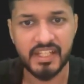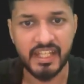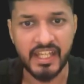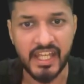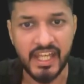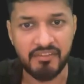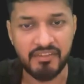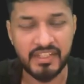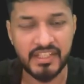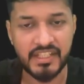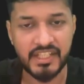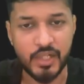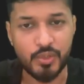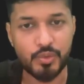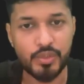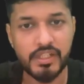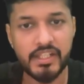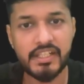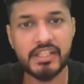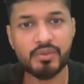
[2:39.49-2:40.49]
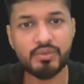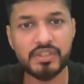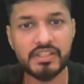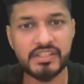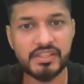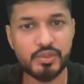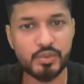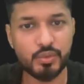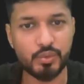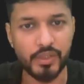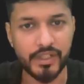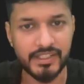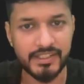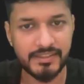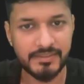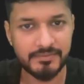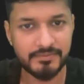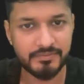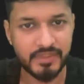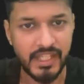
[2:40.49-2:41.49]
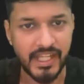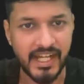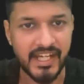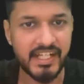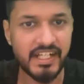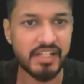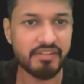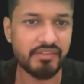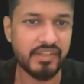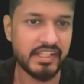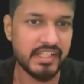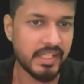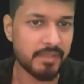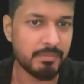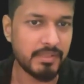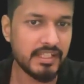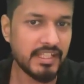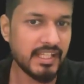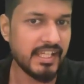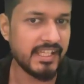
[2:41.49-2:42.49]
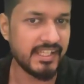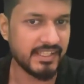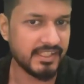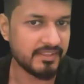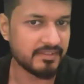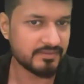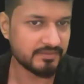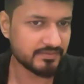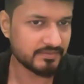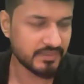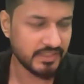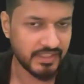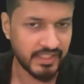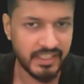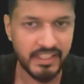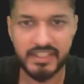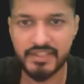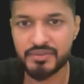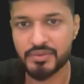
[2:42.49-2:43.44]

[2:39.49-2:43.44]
having counter equals to 1 and a variable n, right?